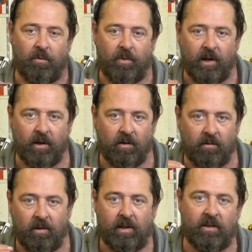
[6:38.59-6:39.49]

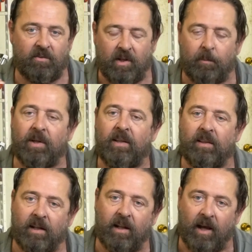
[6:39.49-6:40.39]
There is something
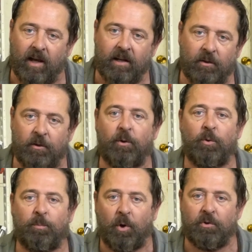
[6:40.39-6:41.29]
that I
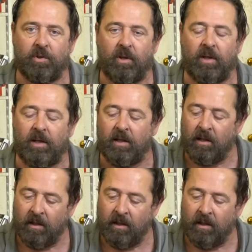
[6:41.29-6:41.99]
do personally